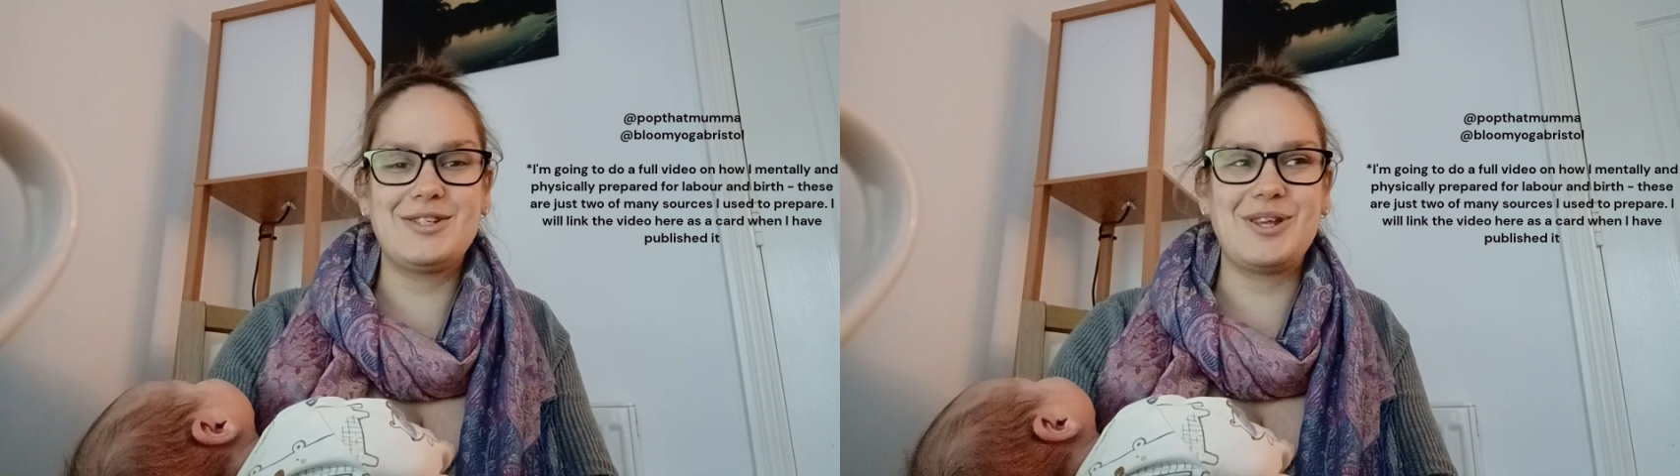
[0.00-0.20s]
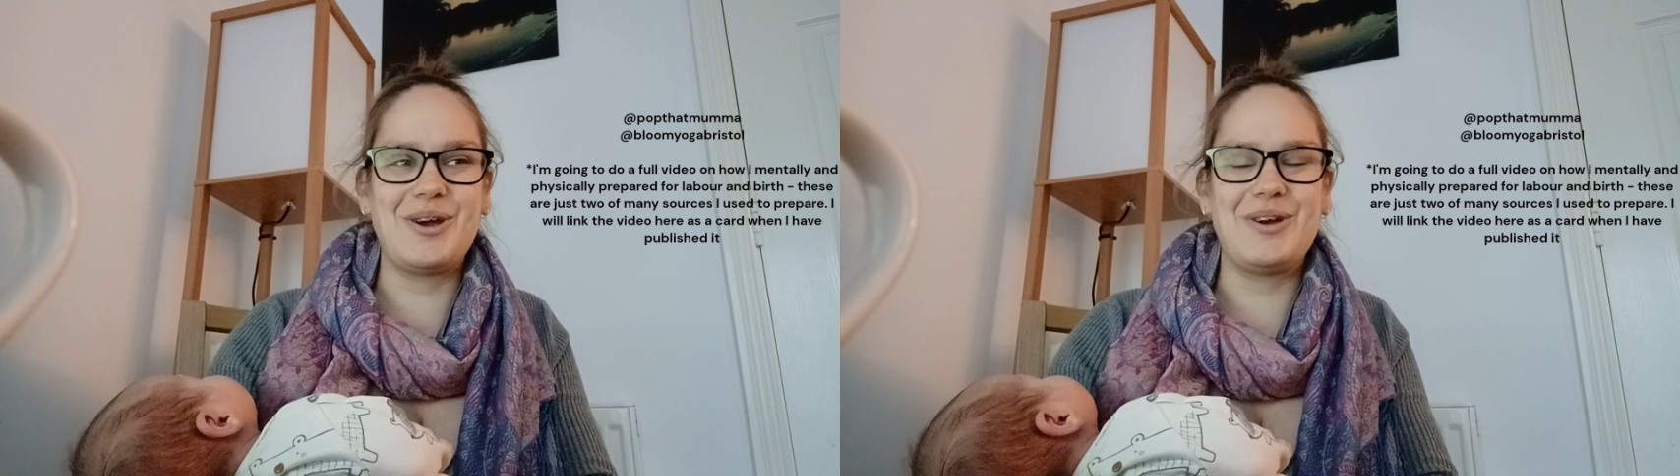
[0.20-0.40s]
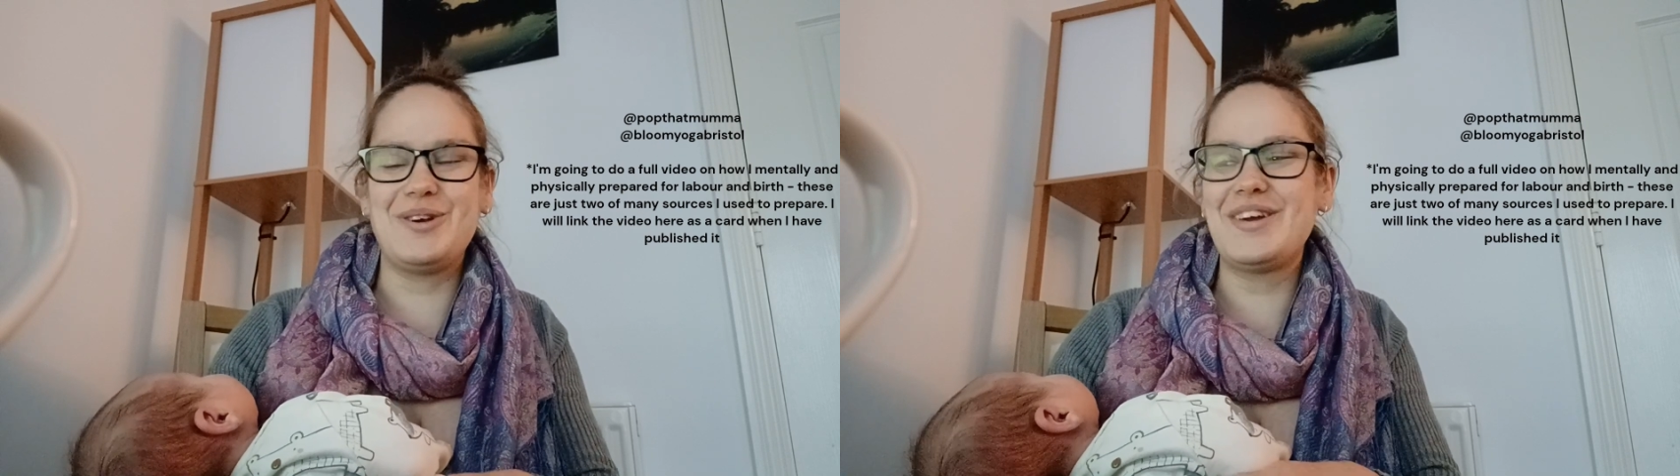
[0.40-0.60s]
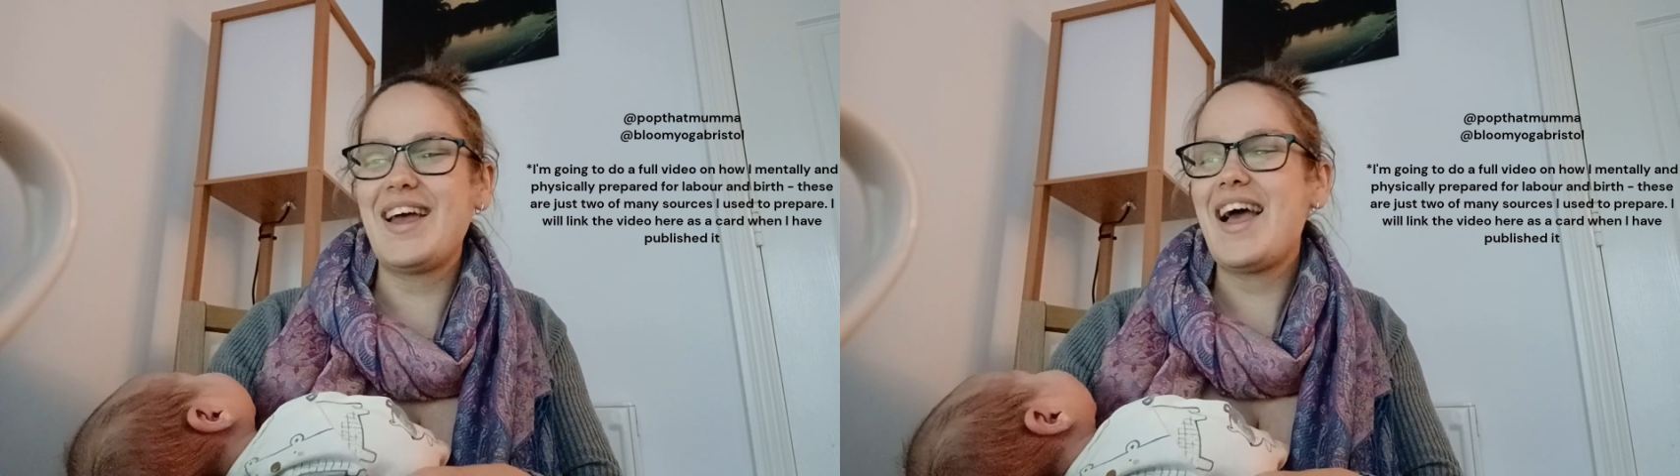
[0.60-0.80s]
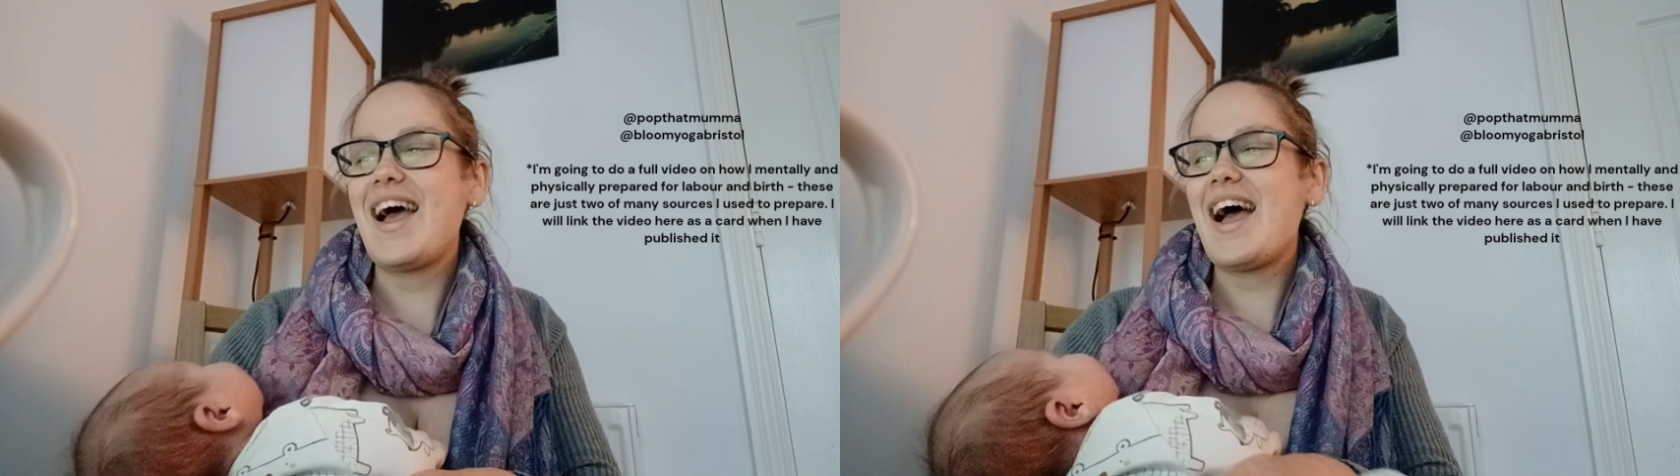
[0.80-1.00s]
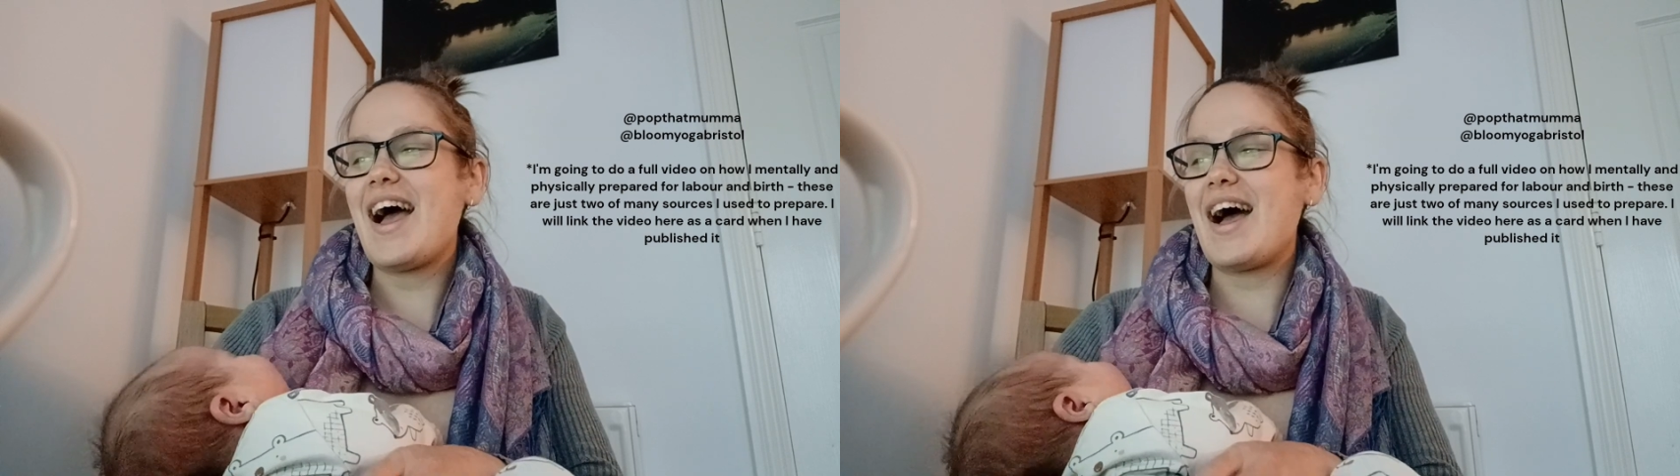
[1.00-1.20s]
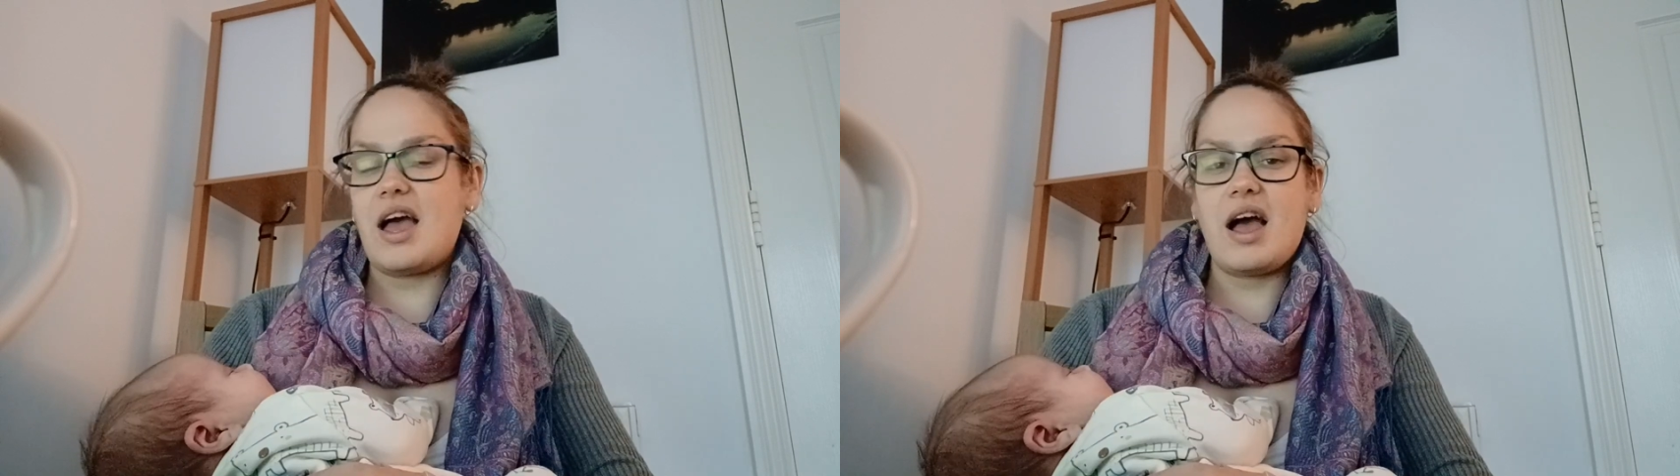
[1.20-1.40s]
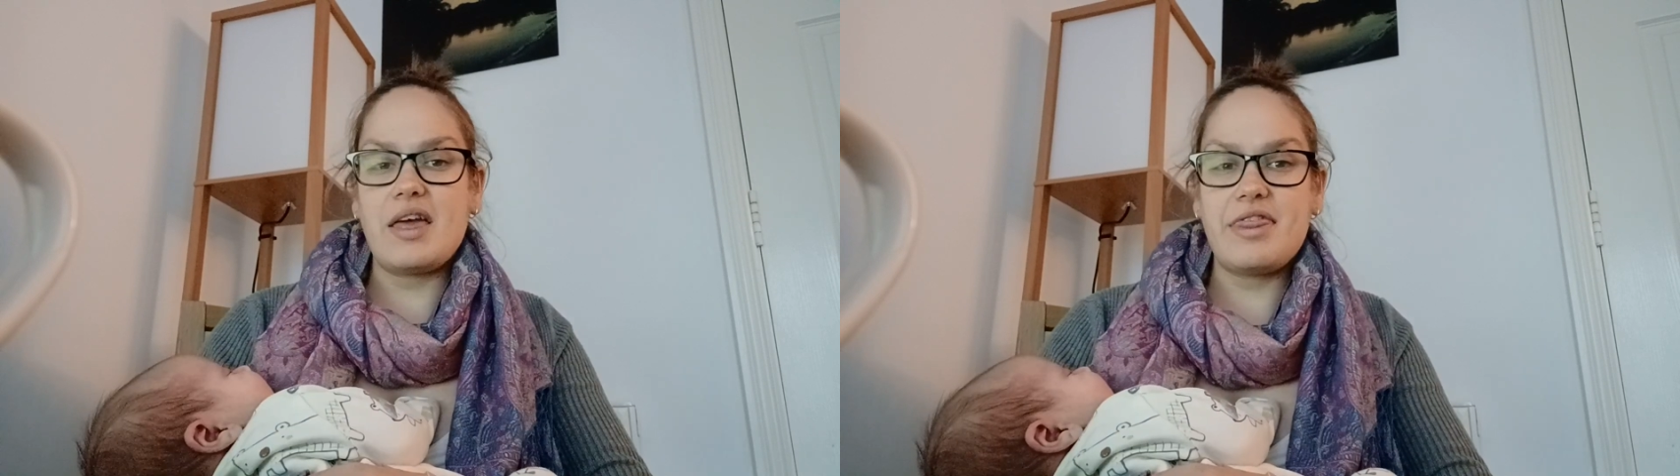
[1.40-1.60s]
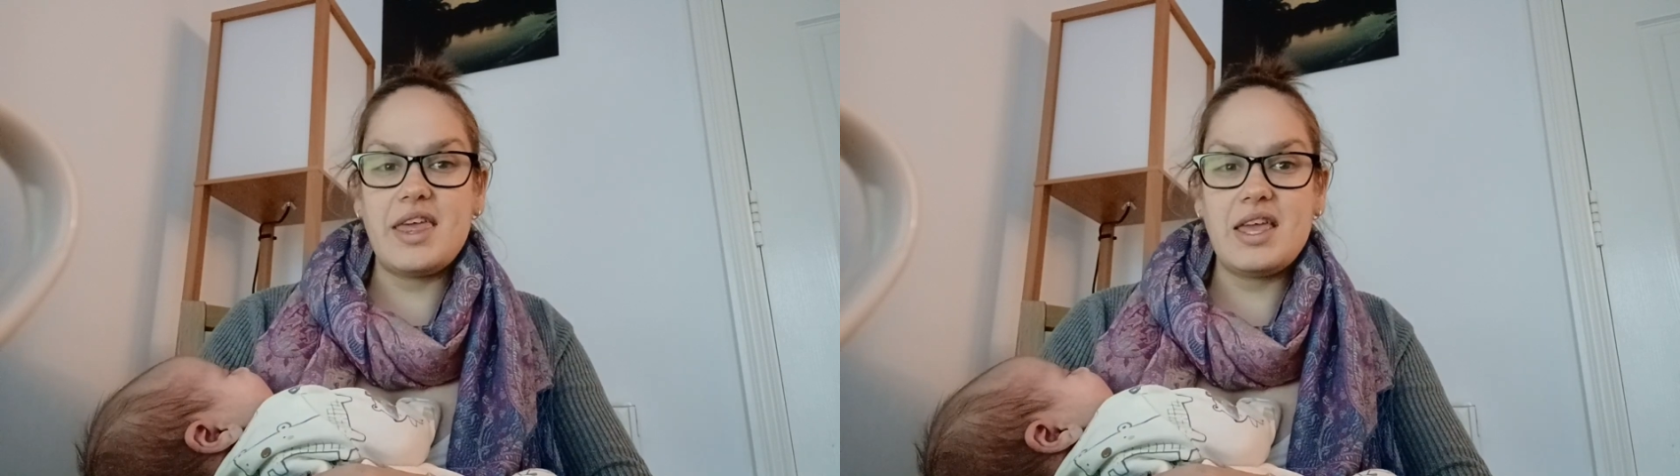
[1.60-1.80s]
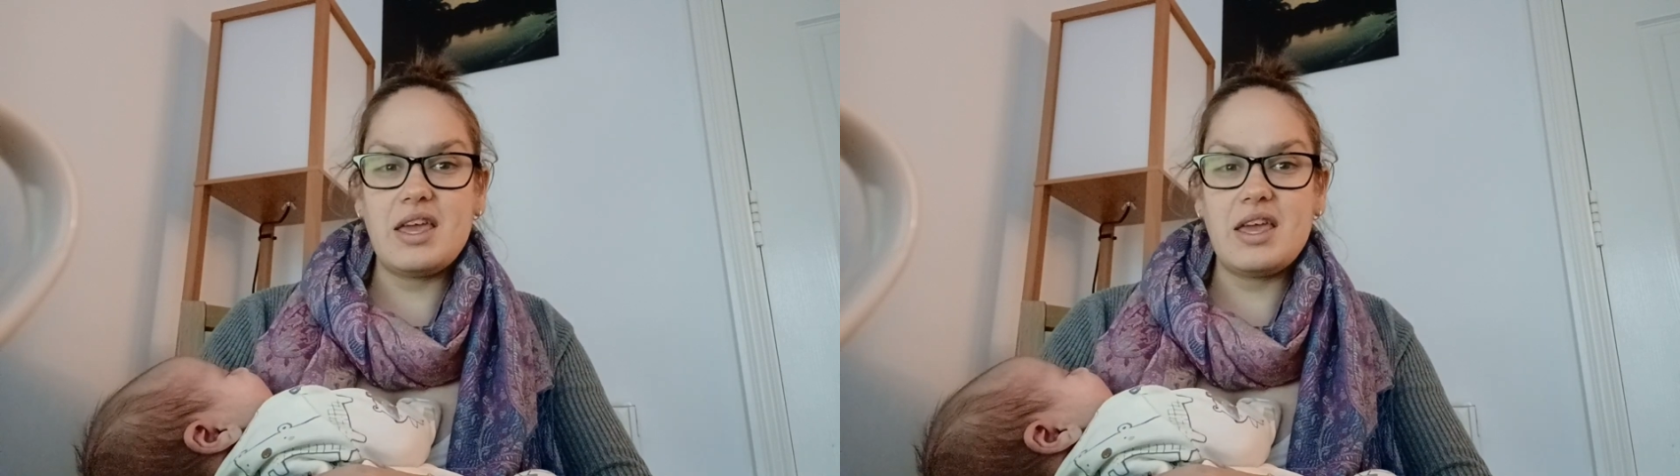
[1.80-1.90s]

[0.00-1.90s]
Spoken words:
So I think